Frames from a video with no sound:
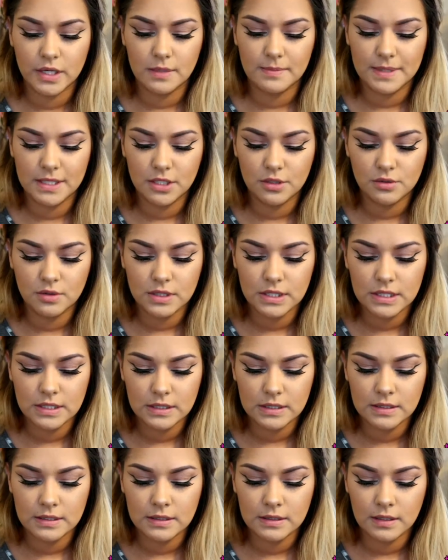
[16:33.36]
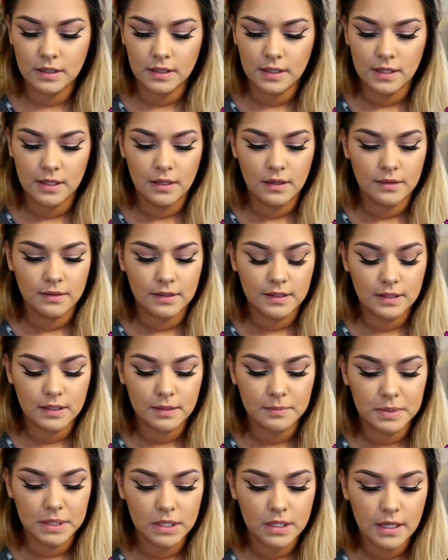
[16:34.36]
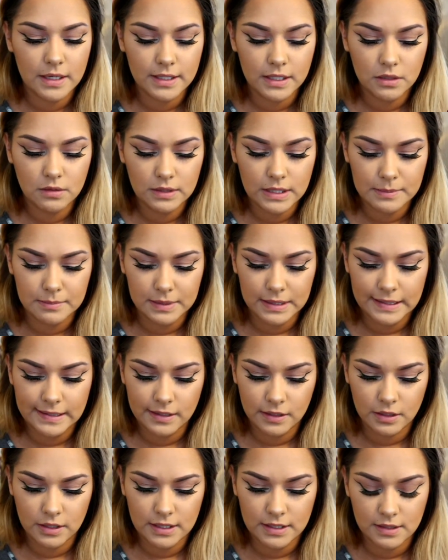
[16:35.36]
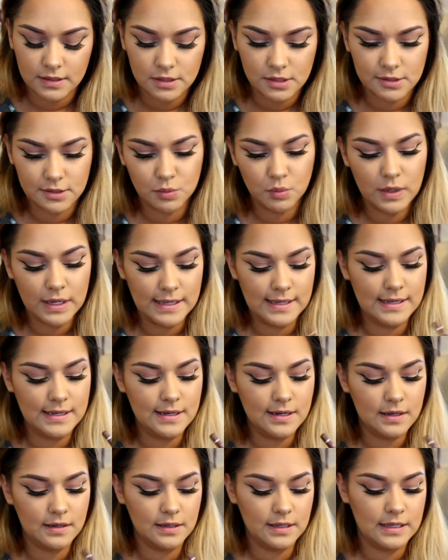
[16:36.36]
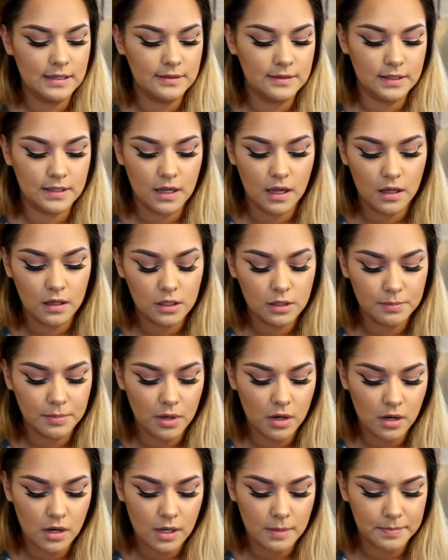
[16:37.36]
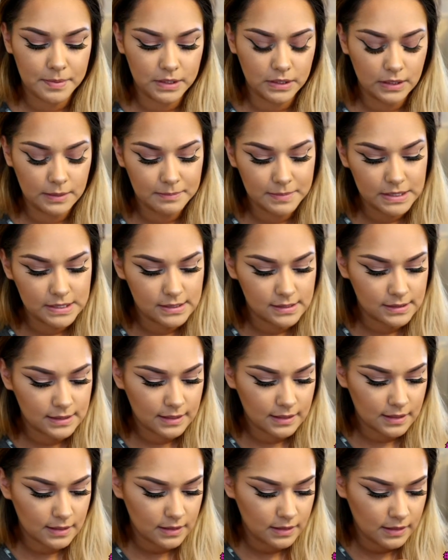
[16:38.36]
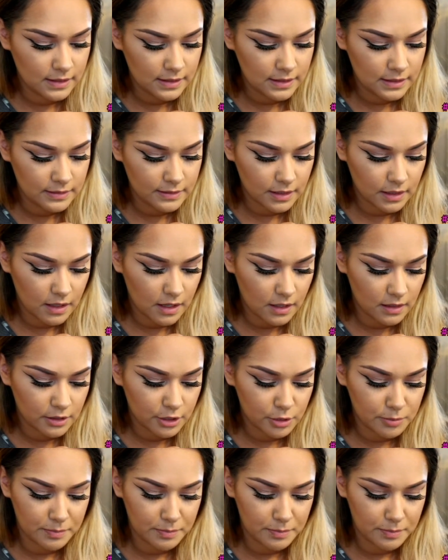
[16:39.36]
going to be using the Palladio lip liner in Suede and the ColourPop lippie stick in the color